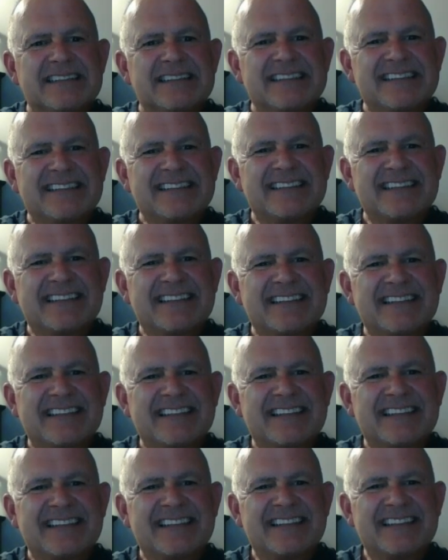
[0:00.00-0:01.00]

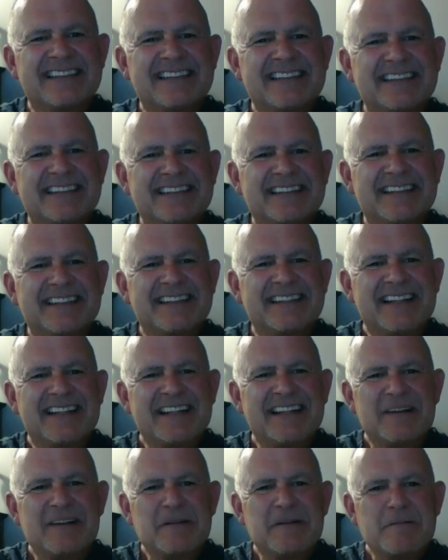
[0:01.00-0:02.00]

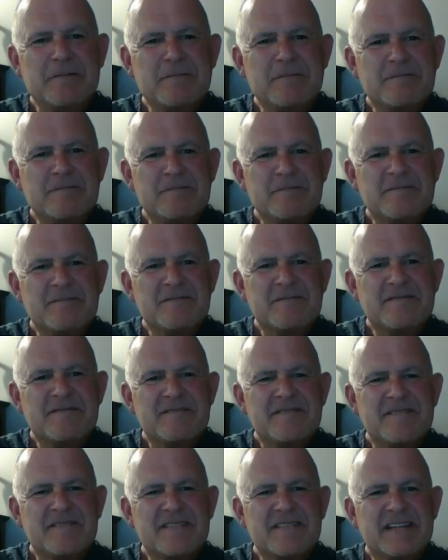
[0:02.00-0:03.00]

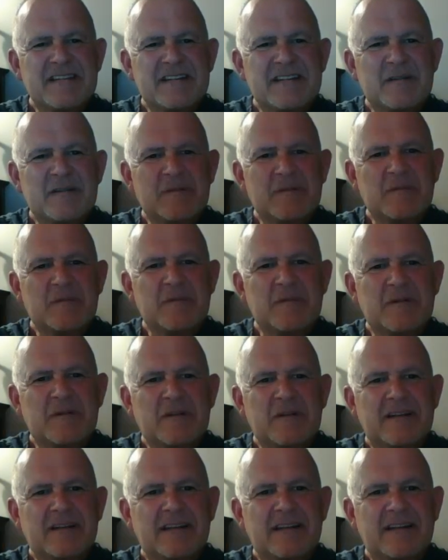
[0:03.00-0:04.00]

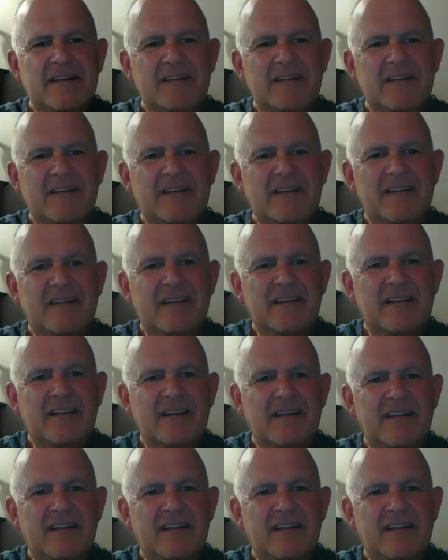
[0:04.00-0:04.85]
(not speaking)